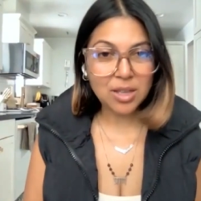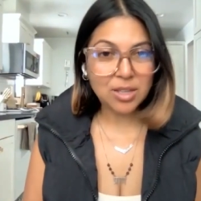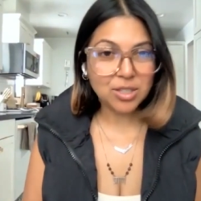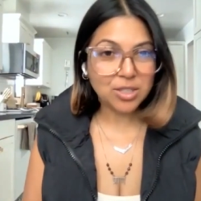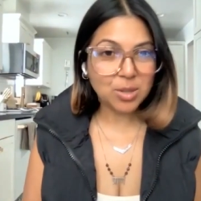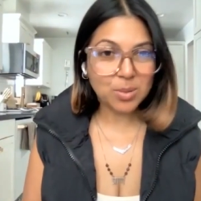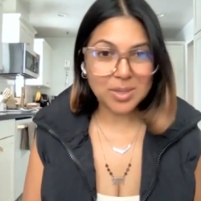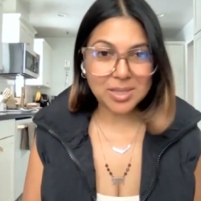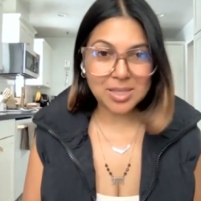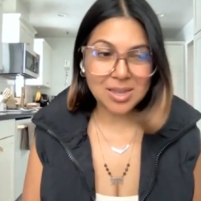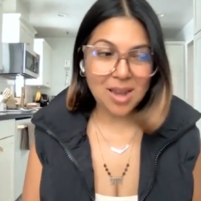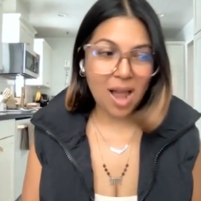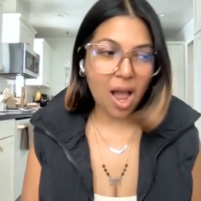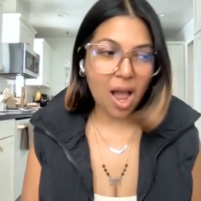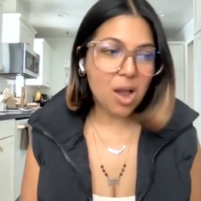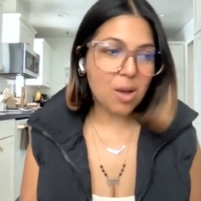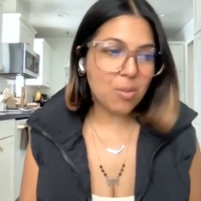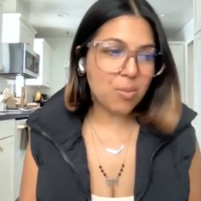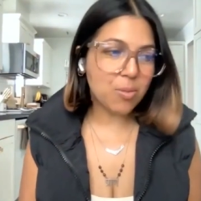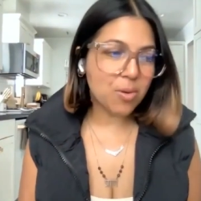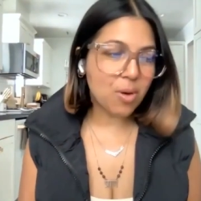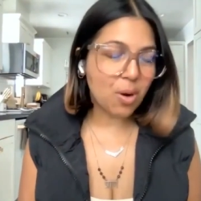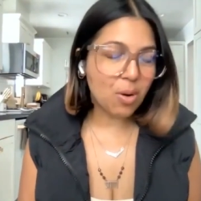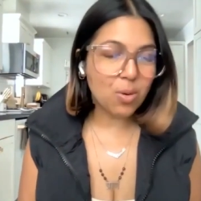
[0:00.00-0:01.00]
So it's
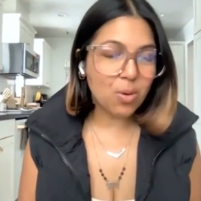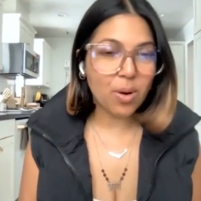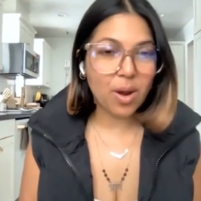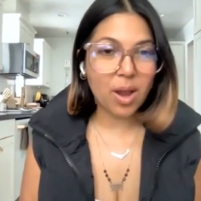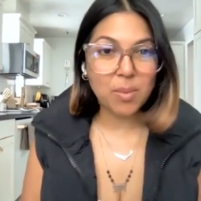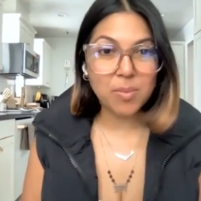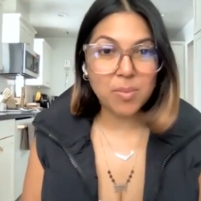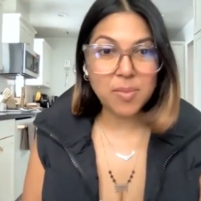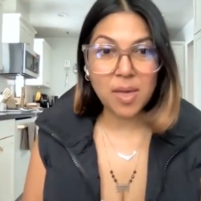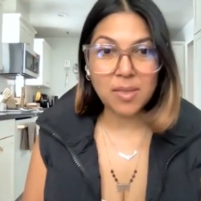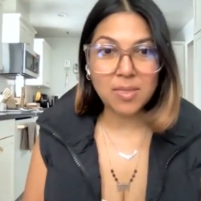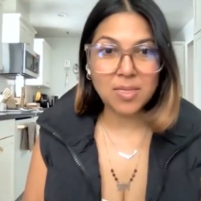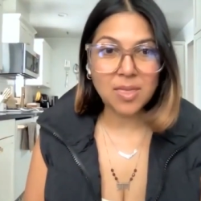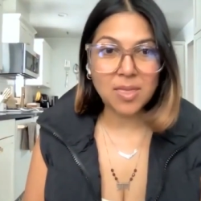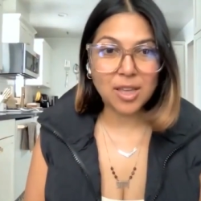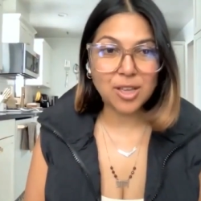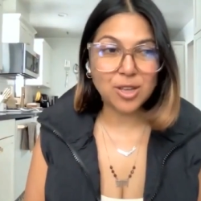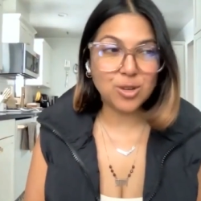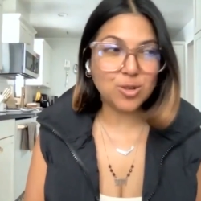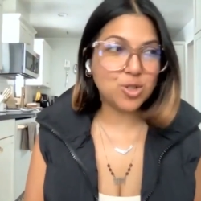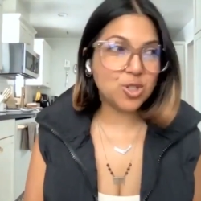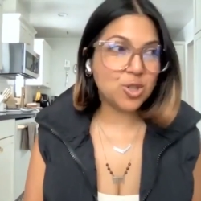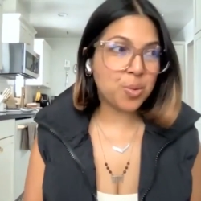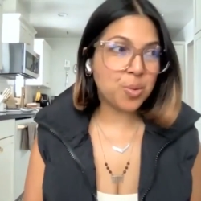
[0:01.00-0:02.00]
not a program that, that
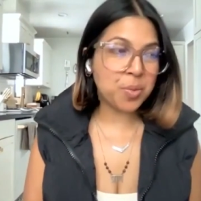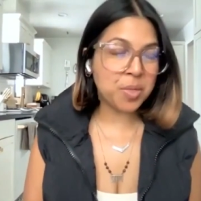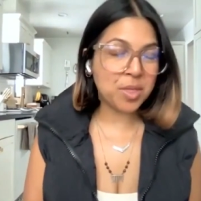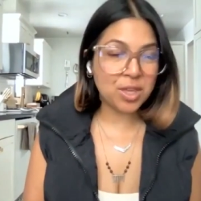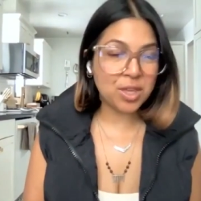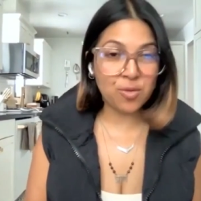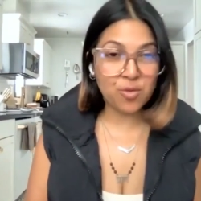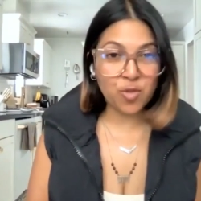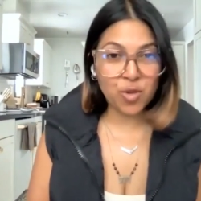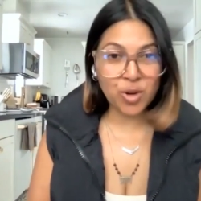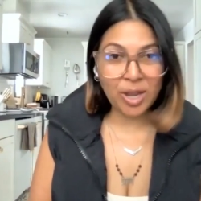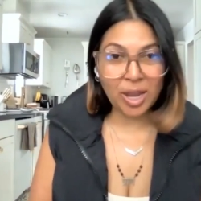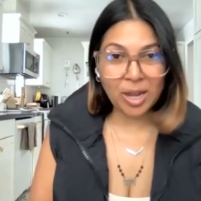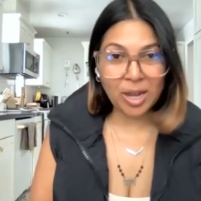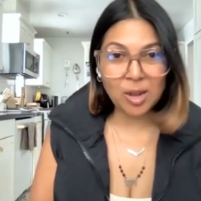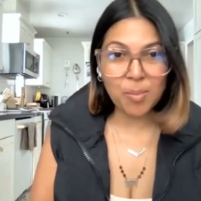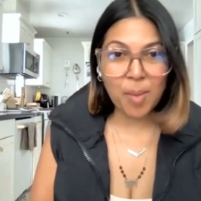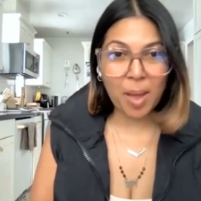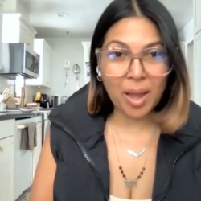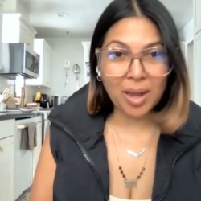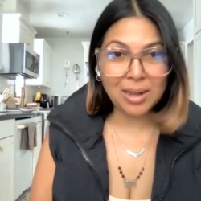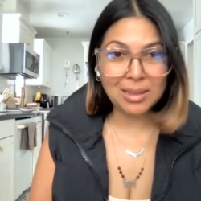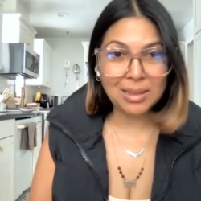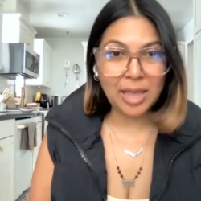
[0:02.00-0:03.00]
you do and then you forget
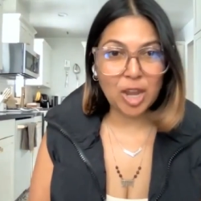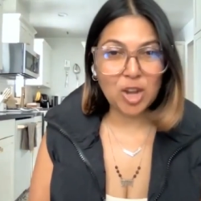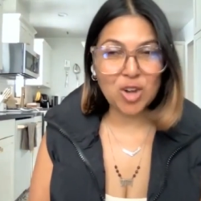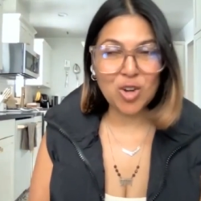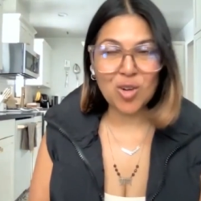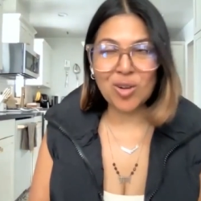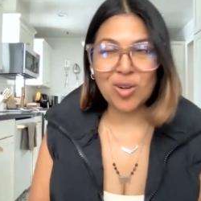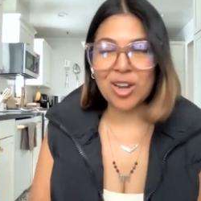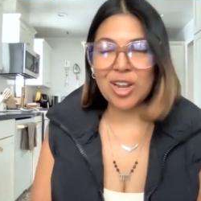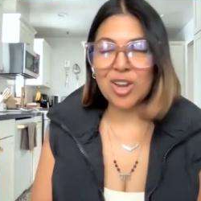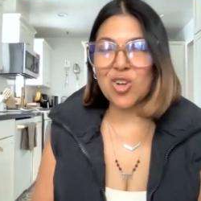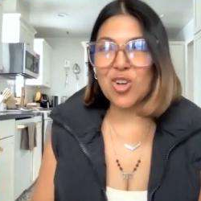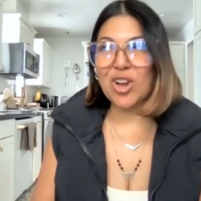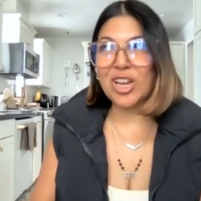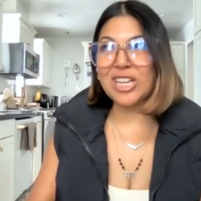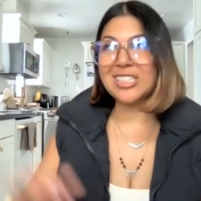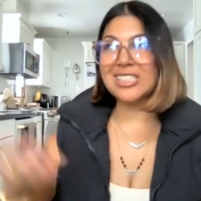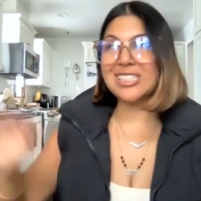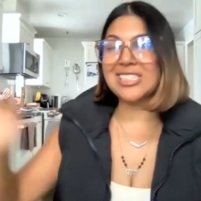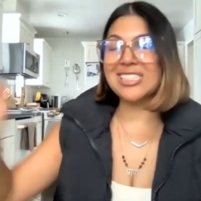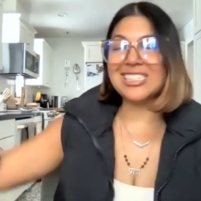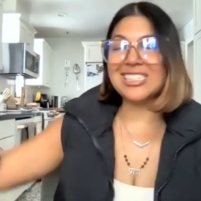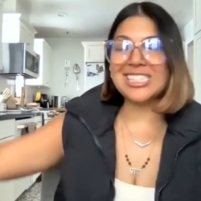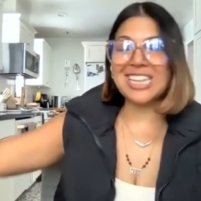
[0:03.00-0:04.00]
about it later and it
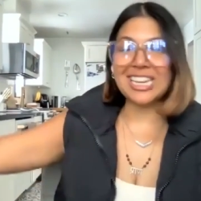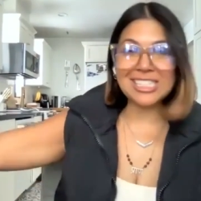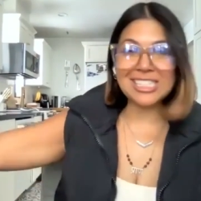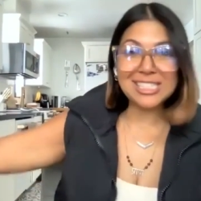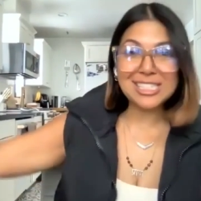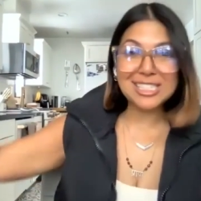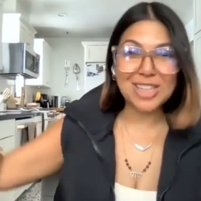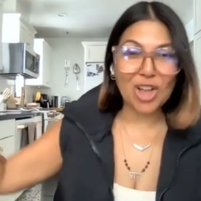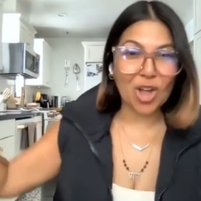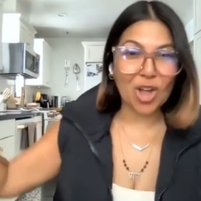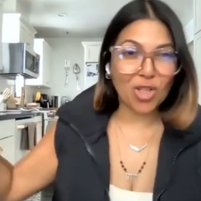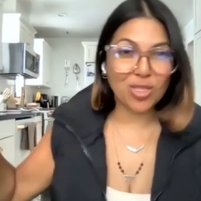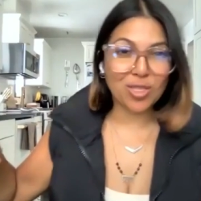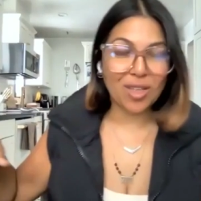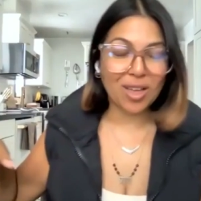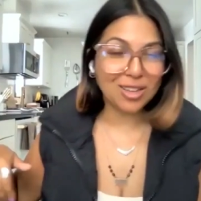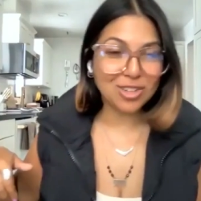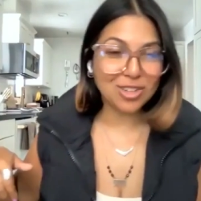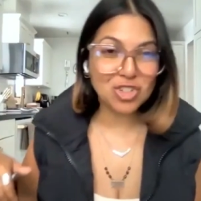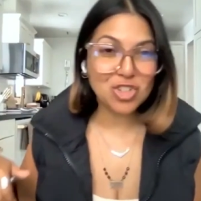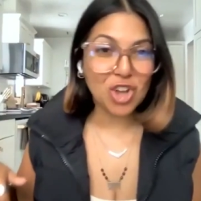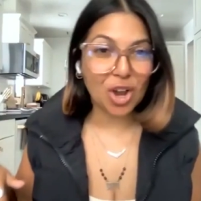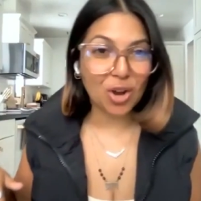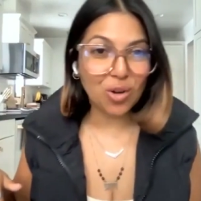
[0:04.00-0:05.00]
creates dust on
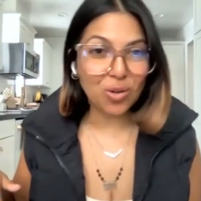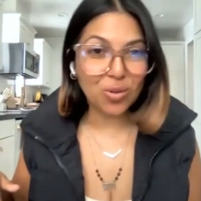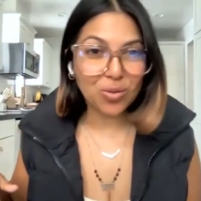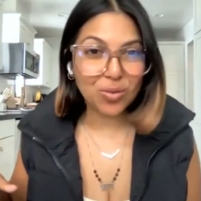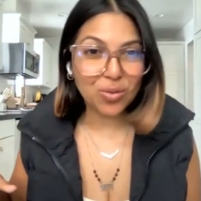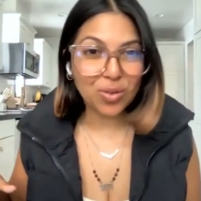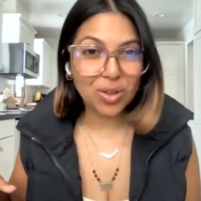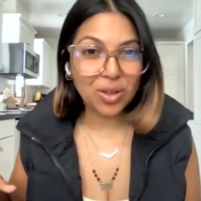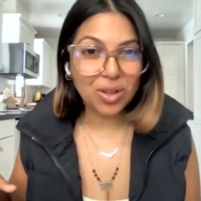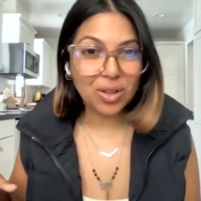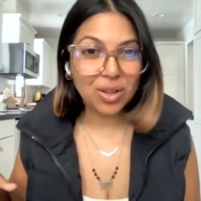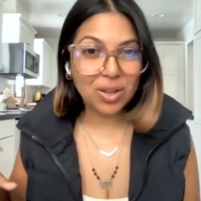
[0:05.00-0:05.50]
that shelf